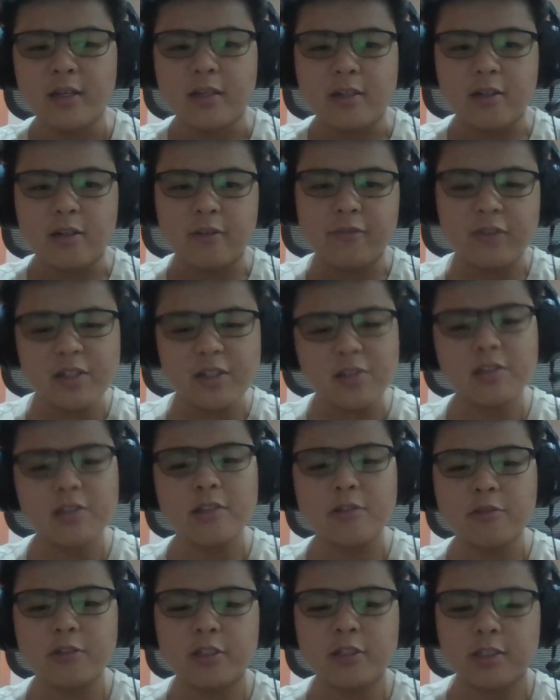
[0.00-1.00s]
The first
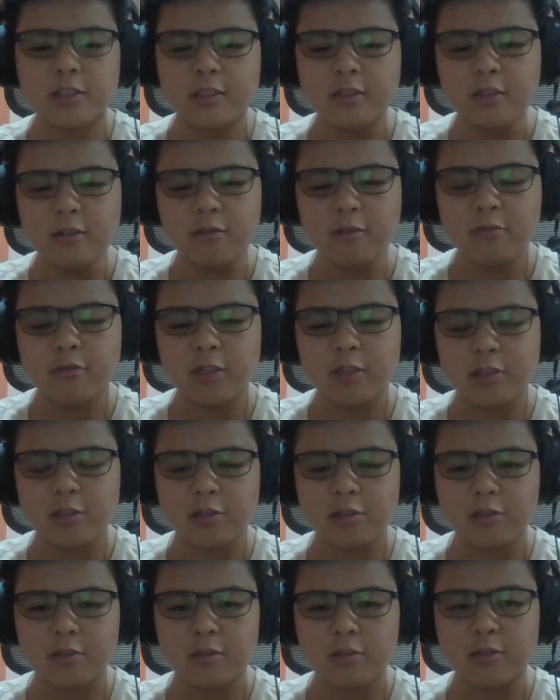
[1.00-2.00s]
solution
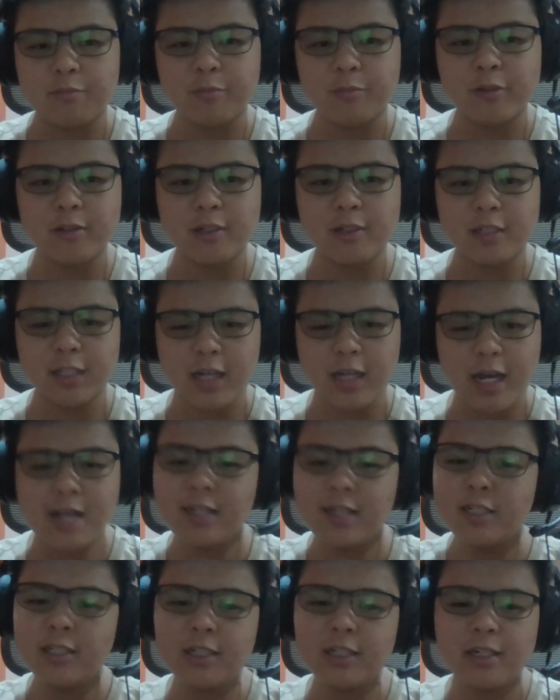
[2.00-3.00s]
was to put an
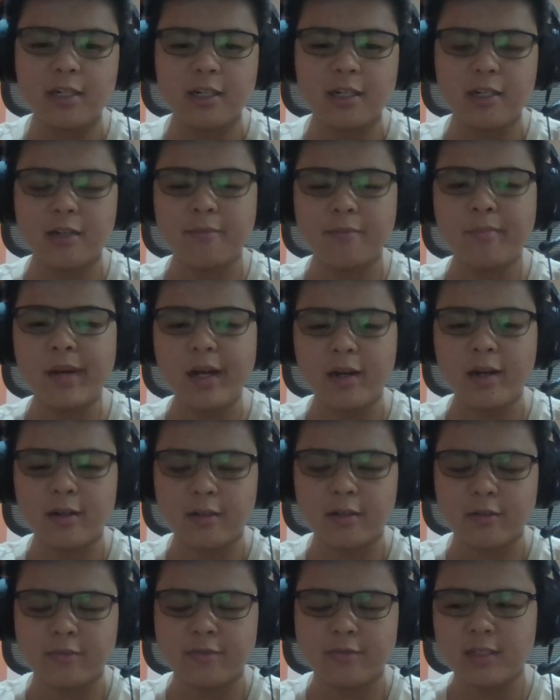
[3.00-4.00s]
engine at the back
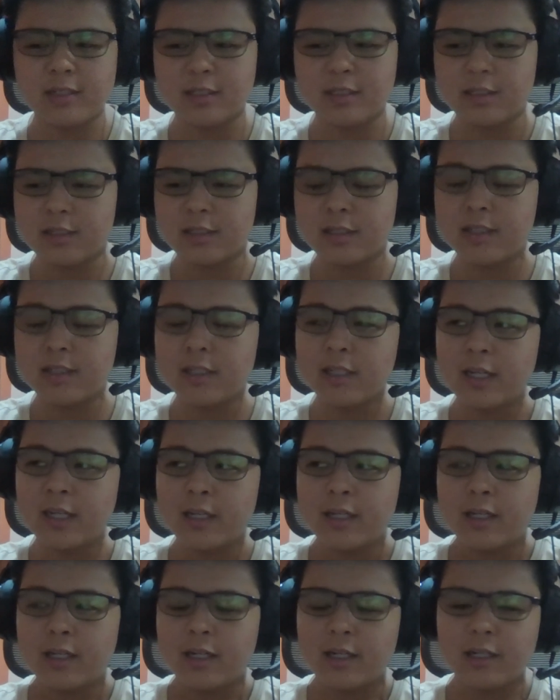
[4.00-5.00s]
of the
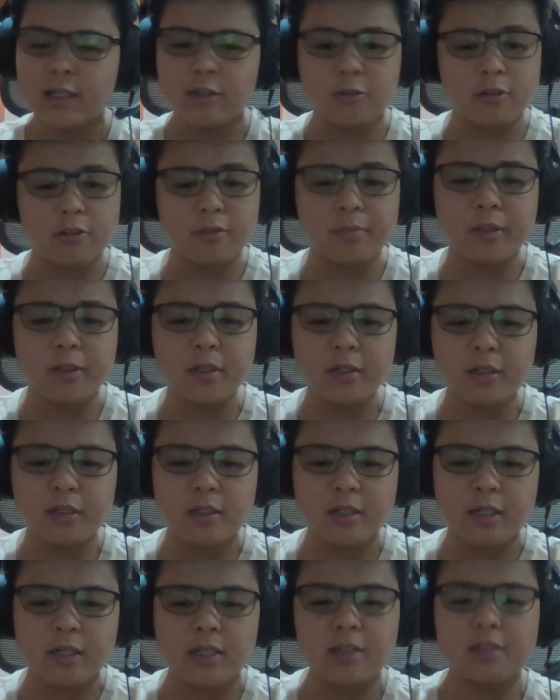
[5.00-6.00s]
robot,
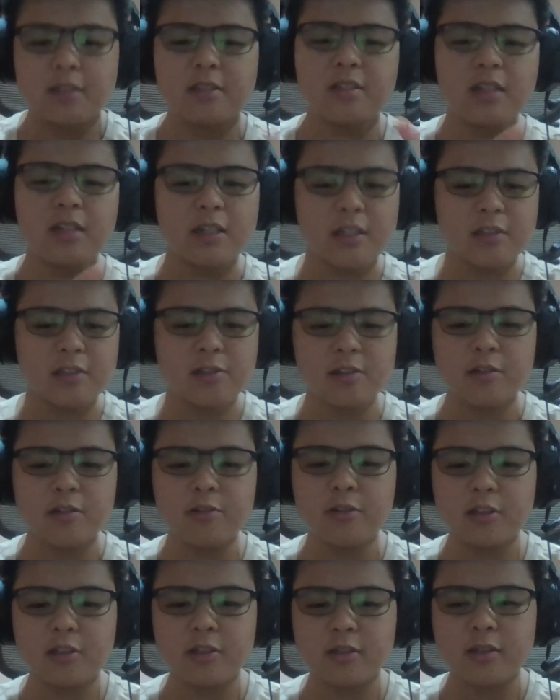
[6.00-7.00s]
and the second
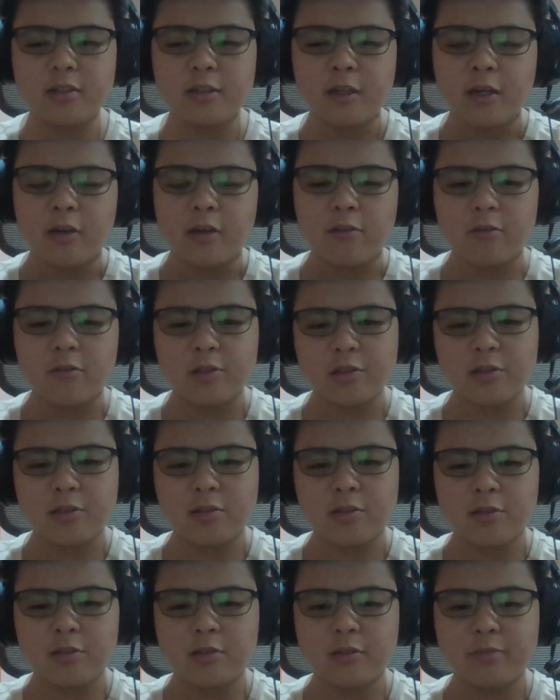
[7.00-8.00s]
solution was
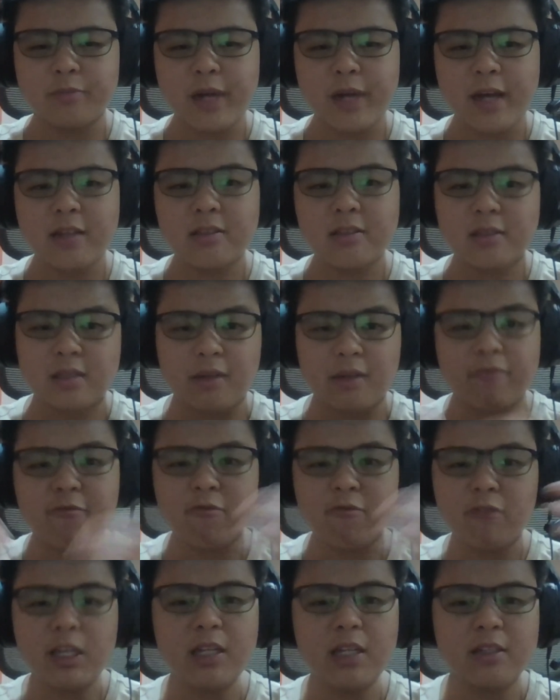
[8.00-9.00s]
to add
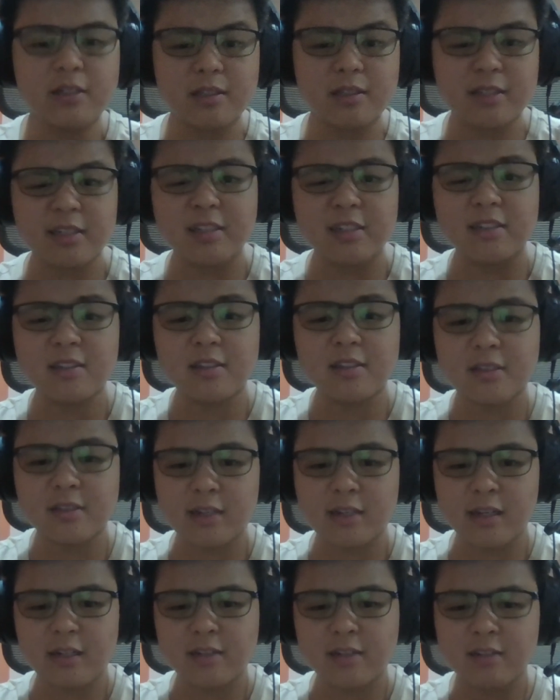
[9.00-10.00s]
some wheels at
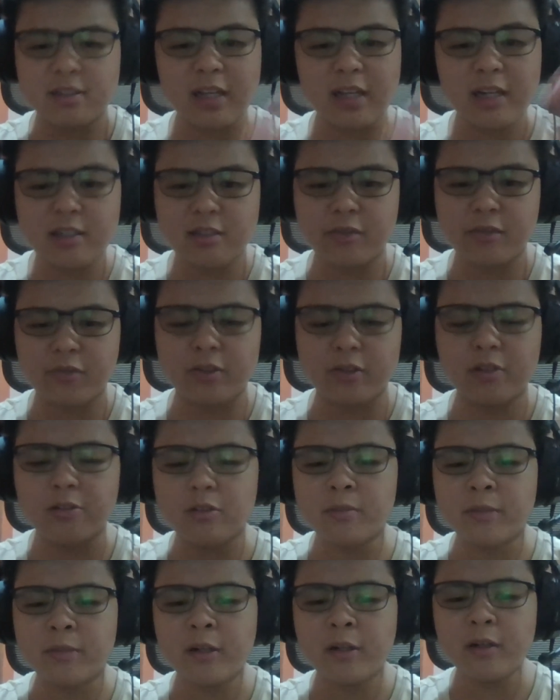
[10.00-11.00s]
the sides of the
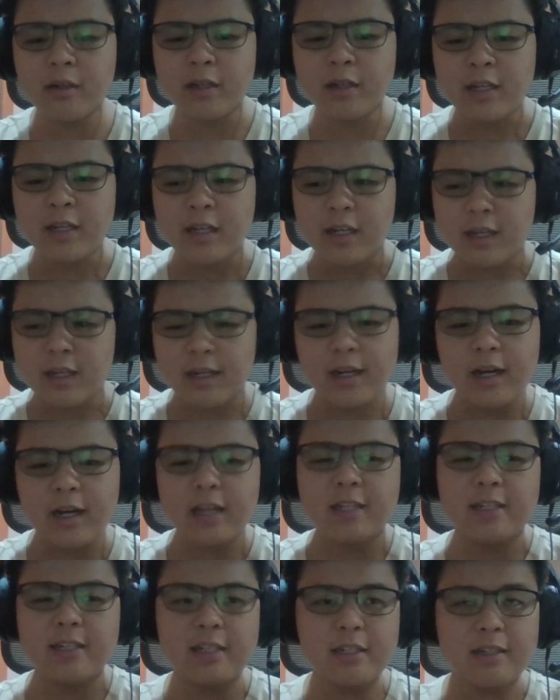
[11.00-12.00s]
robot, in the
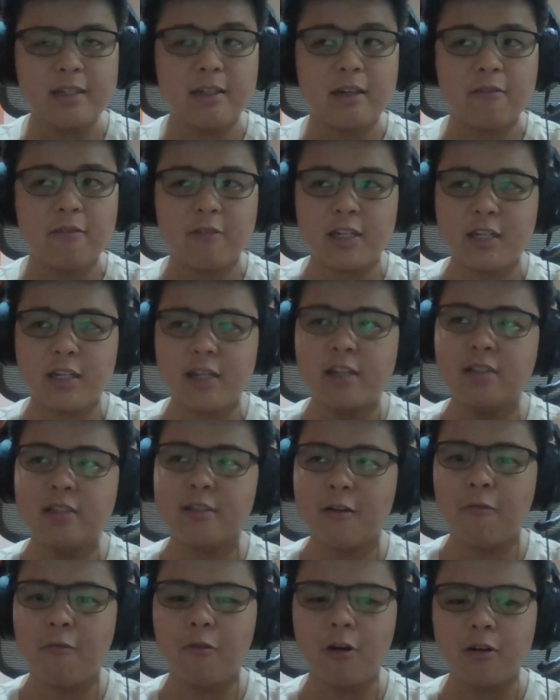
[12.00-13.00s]
idea that when it hits
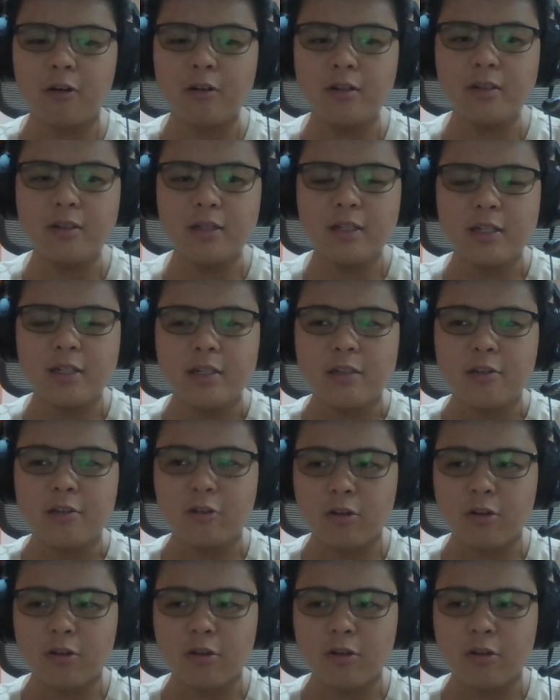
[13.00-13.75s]
a wall, the